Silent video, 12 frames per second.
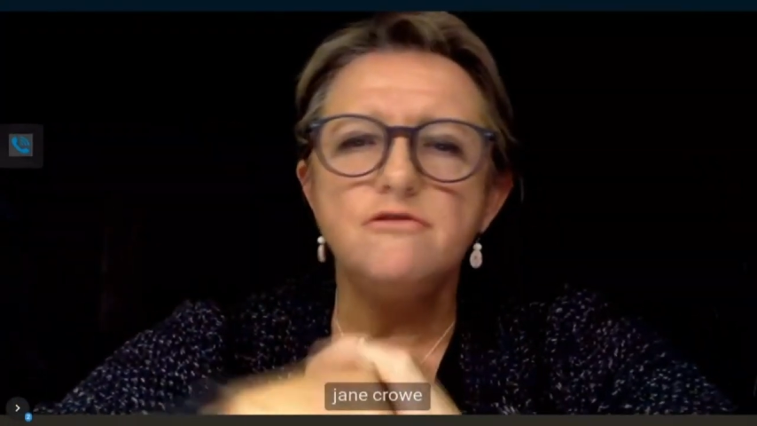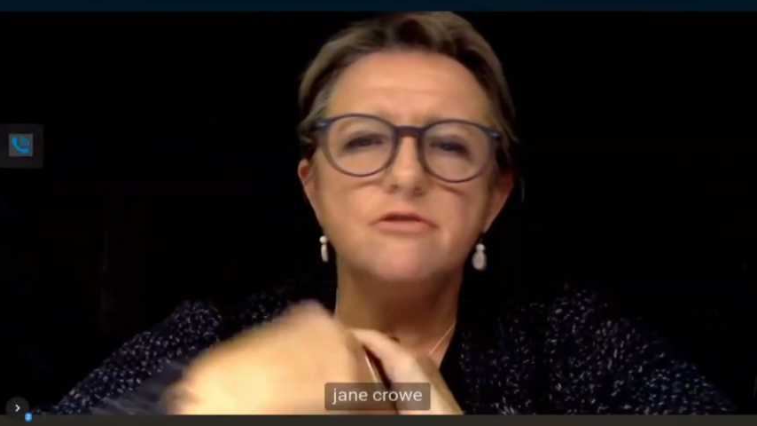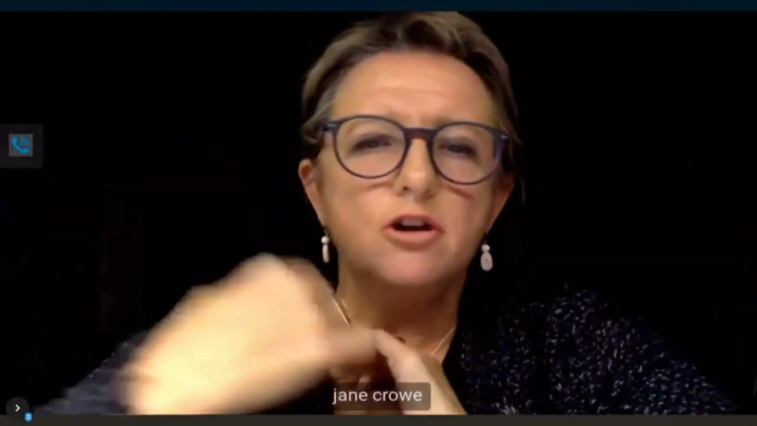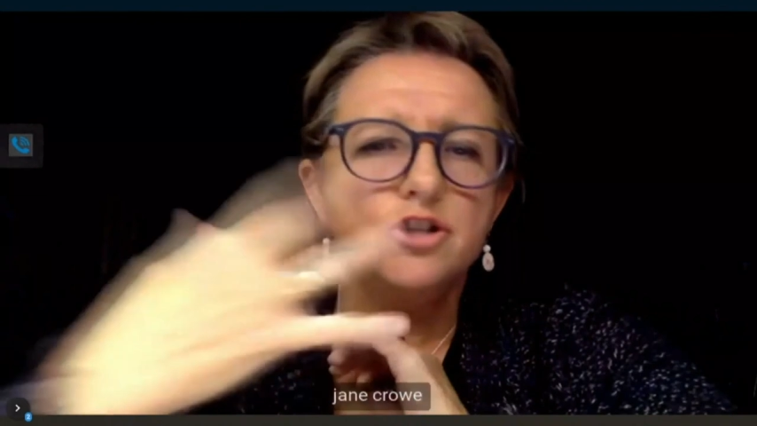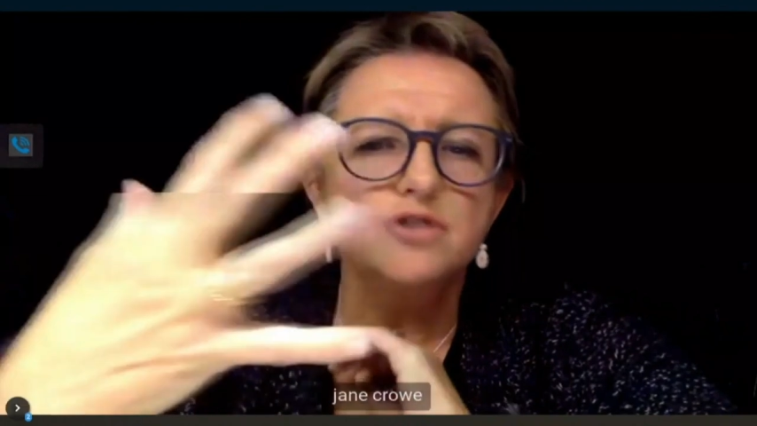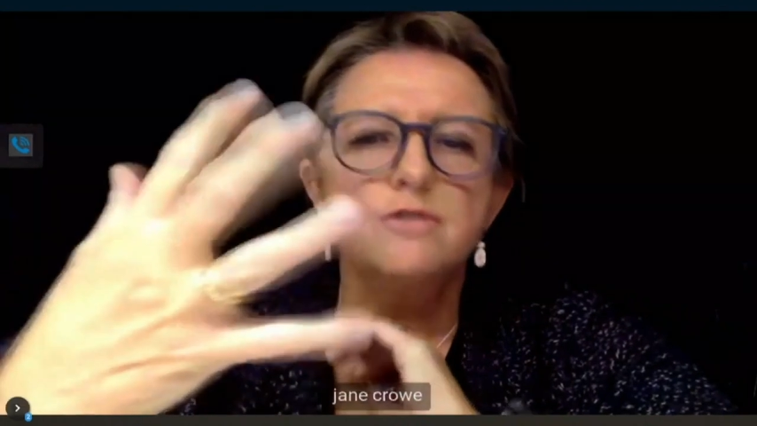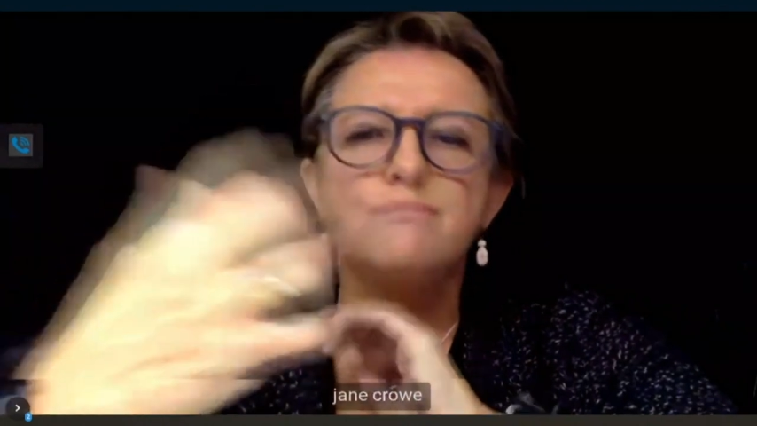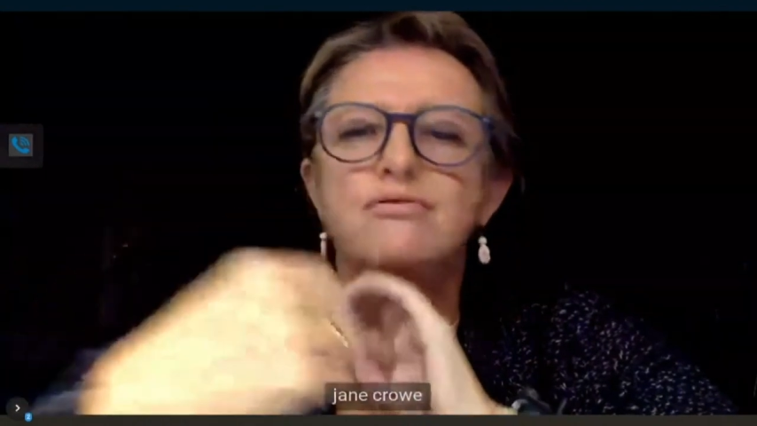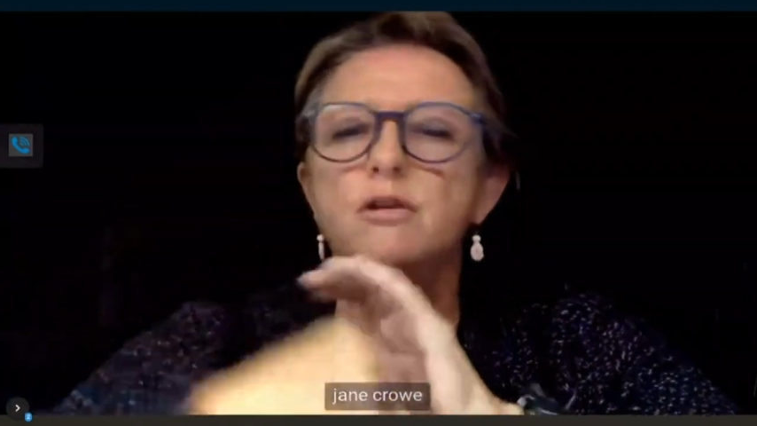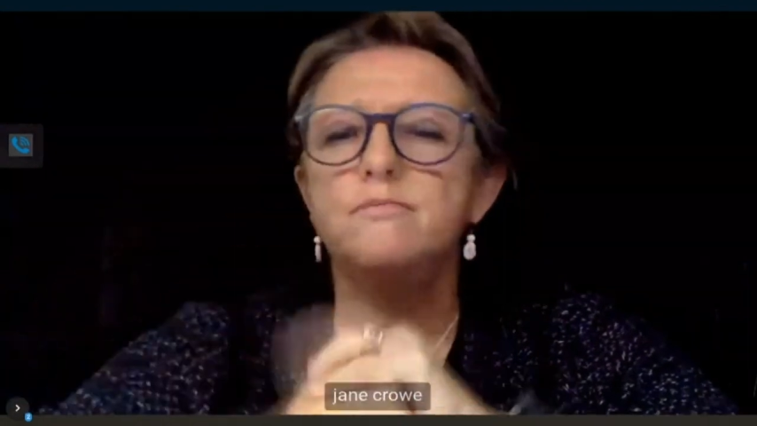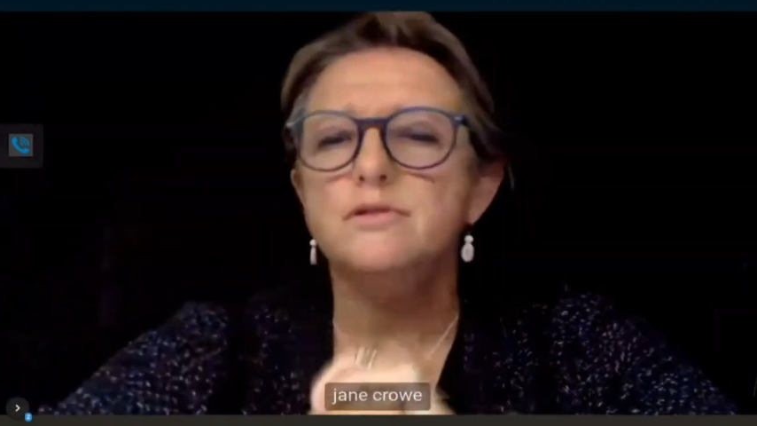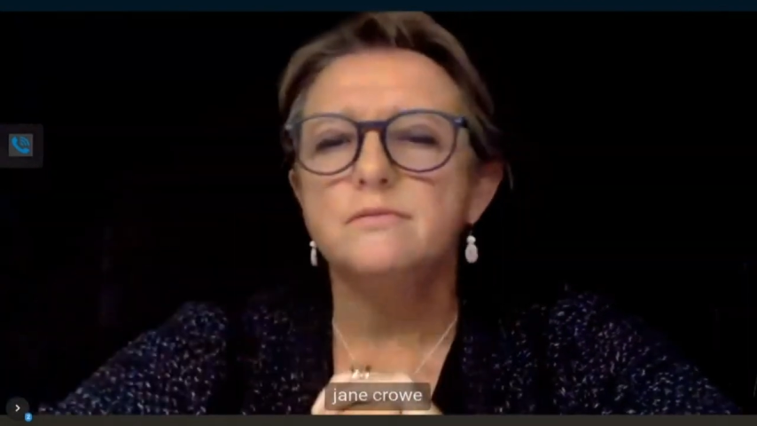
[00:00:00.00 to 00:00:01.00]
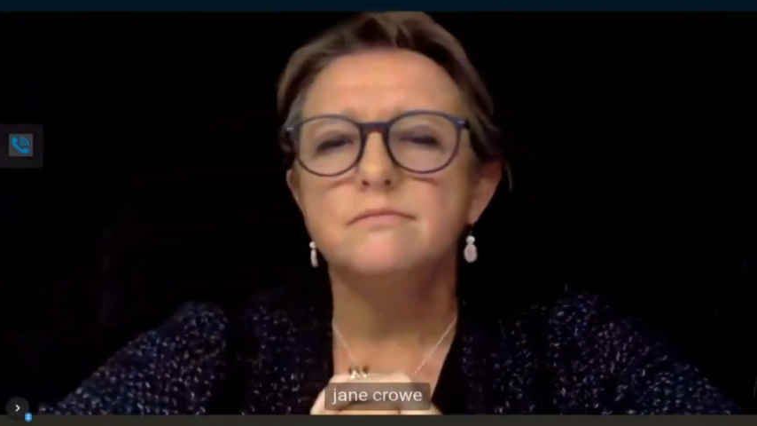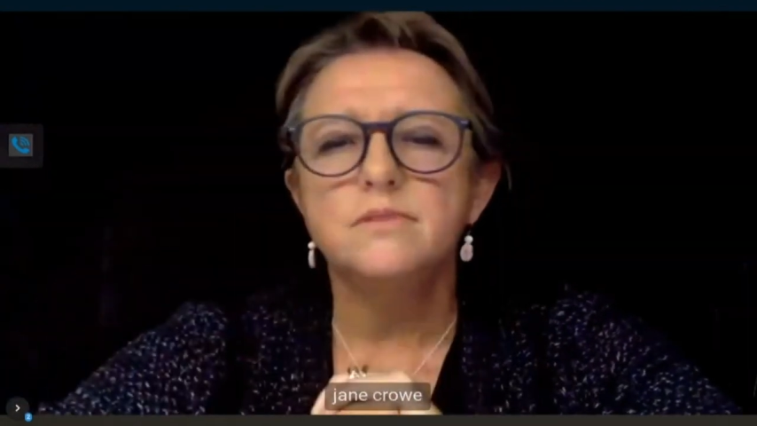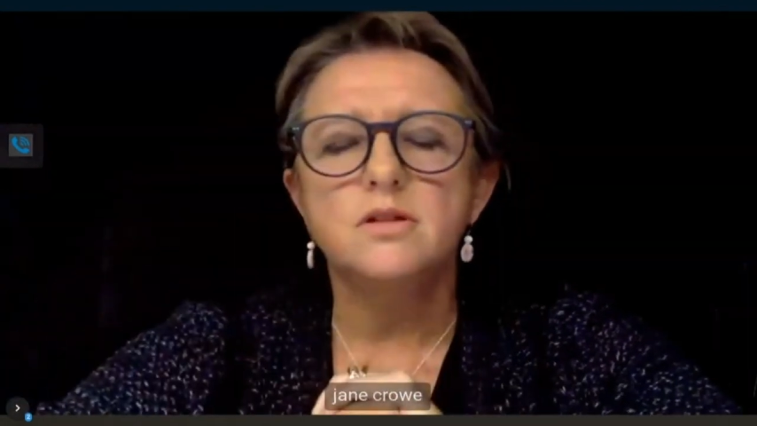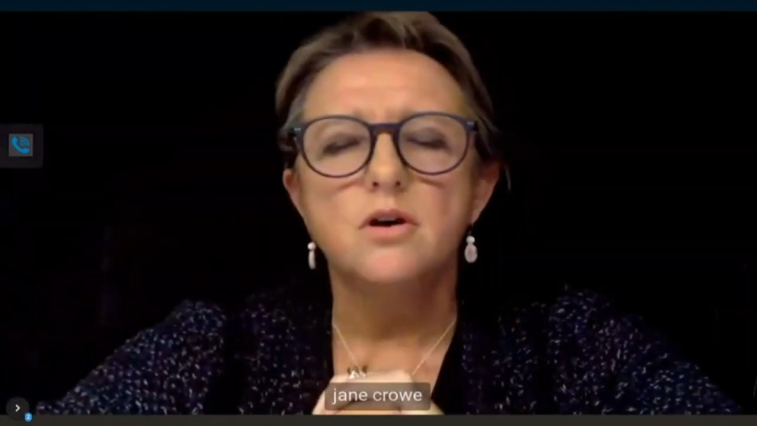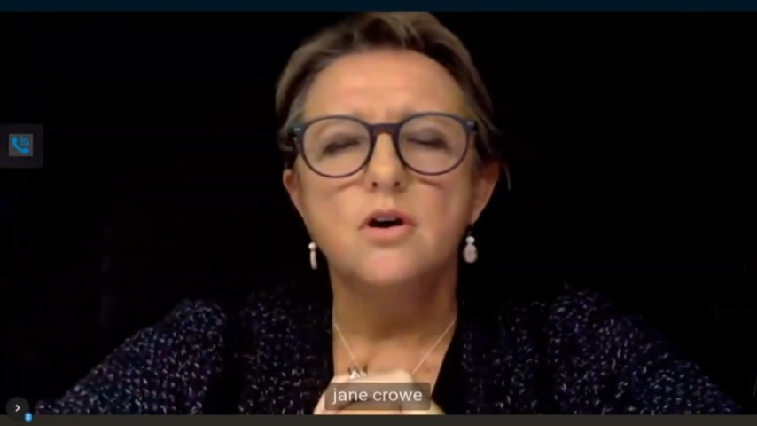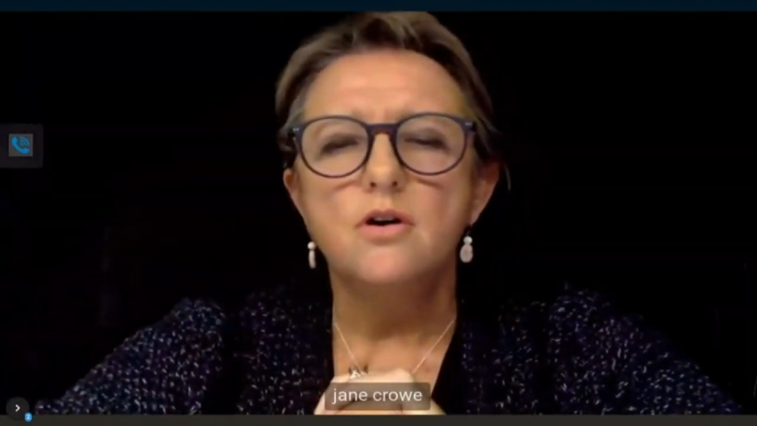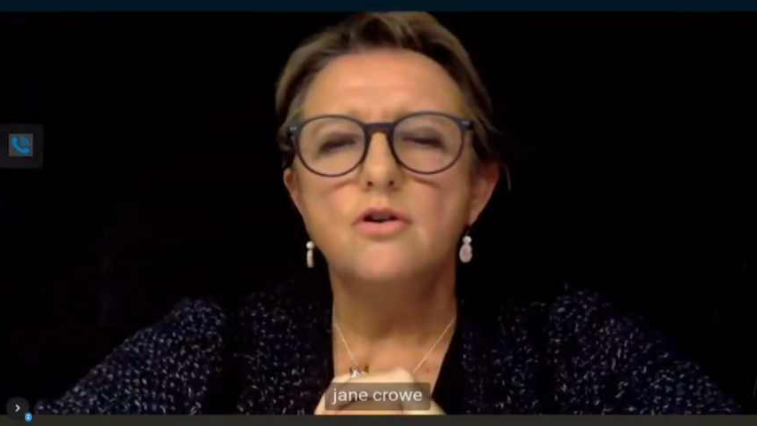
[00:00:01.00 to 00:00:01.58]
neurological problems